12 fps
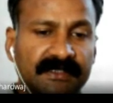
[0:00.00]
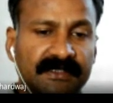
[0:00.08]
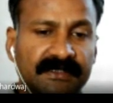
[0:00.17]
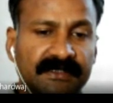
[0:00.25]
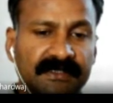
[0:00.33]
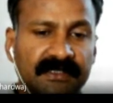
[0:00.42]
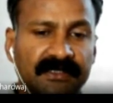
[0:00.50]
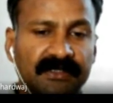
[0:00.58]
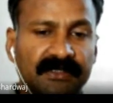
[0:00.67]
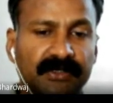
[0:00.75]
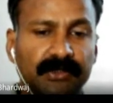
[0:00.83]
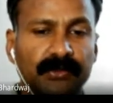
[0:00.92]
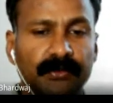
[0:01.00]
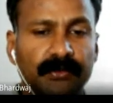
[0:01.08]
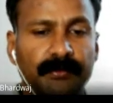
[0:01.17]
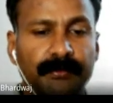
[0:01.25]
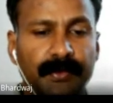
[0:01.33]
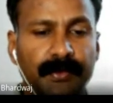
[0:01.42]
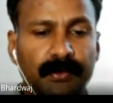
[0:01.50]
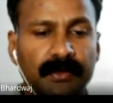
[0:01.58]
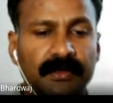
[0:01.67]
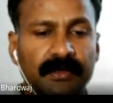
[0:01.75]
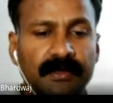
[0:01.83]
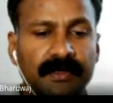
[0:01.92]
DC current into
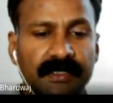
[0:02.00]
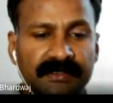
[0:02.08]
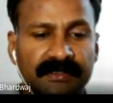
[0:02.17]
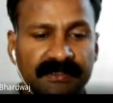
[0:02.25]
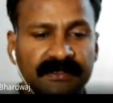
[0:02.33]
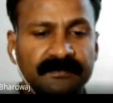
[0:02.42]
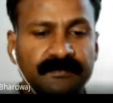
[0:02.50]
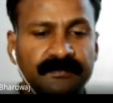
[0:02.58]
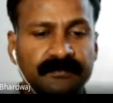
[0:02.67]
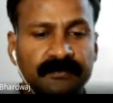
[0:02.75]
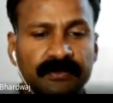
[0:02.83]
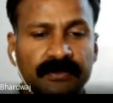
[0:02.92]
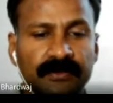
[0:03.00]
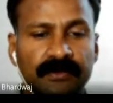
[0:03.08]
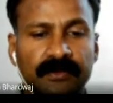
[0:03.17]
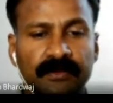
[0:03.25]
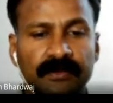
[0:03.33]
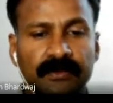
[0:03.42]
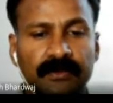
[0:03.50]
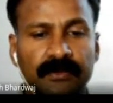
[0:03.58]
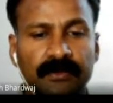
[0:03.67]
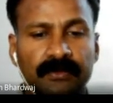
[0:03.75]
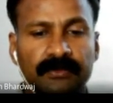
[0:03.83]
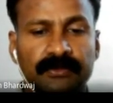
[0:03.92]
pure DC.
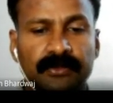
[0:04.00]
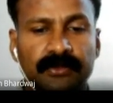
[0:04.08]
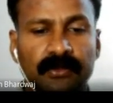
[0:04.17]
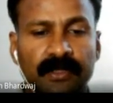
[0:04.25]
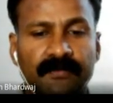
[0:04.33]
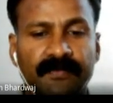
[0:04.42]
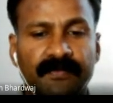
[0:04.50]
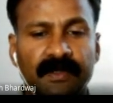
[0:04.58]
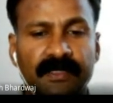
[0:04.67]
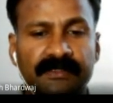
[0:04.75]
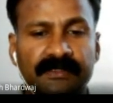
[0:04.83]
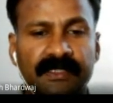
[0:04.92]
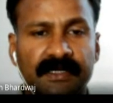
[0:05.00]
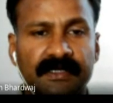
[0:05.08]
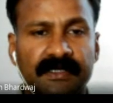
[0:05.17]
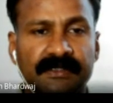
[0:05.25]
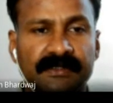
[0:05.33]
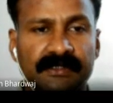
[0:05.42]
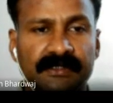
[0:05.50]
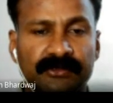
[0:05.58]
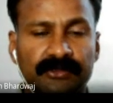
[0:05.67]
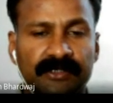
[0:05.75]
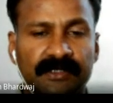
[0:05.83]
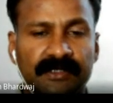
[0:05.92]
So a filter circuit is
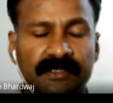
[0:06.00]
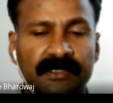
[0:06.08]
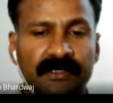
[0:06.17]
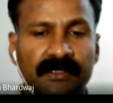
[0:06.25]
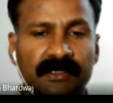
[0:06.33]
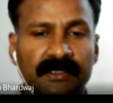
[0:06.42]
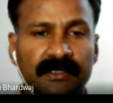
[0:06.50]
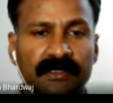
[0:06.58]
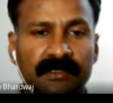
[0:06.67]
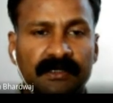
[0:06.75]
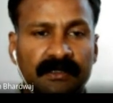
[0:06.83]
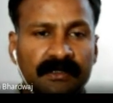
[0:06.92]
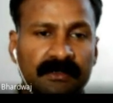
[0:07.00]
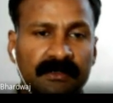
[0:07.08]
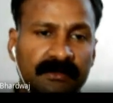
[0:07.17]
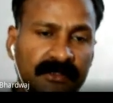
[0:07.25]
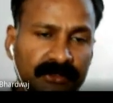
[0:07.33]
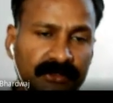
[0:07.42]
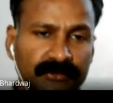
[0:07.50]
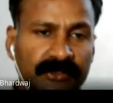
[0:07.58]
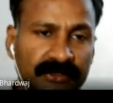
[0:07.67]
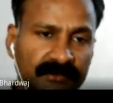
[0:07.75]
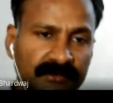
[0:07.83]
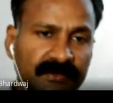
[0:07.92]
associated in
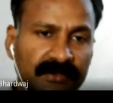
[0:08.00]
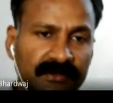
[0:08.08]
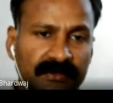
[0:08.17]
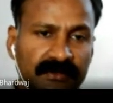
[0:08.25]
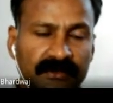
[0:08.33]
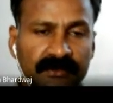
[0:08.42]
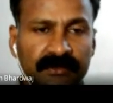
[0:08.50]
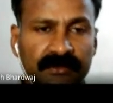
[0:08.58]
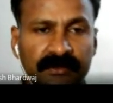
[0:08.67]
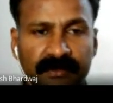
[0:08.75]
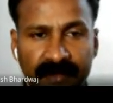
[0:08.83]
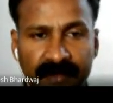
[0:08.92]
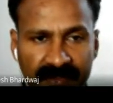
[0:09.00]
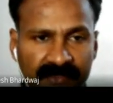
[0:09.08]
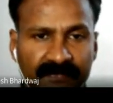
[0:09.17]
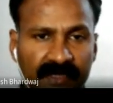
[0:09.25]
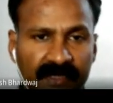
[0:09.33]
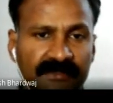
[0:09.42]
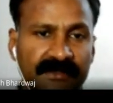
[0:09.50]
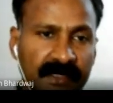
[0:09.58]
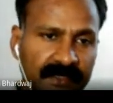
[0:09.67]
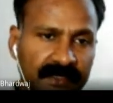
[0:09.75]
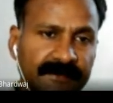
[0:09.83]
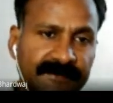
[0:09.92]
continuation with rectifying
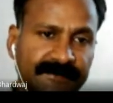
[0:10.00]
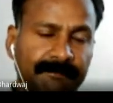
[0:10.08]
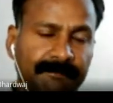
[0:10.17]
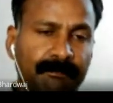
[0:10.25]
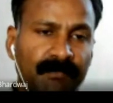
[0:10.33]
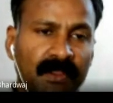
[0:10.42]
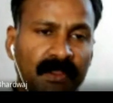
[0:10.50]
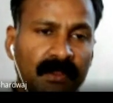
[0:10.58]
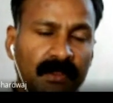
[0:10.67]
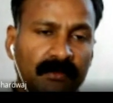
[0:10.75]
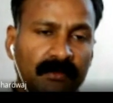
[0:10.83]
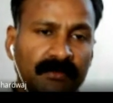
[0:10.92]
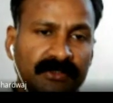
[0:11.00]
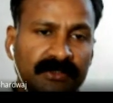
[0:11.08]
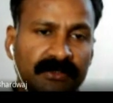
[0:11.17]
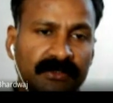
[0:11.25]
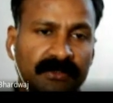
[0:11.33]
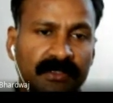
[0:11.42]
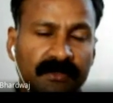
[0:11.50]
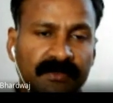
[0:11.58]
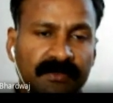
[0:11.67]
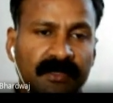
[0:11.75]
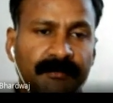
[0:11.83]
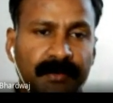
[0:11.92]
circuits, which
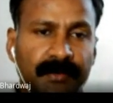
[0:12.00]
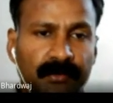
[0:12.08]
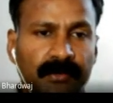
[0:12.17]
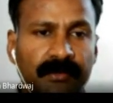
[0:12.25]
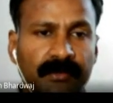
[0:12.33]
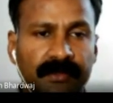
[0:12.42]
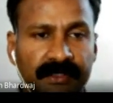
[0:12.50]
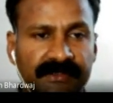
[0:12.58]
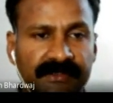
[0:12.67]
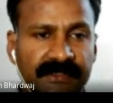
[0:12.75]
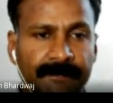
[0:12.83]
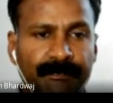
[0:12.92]
give the pure DC.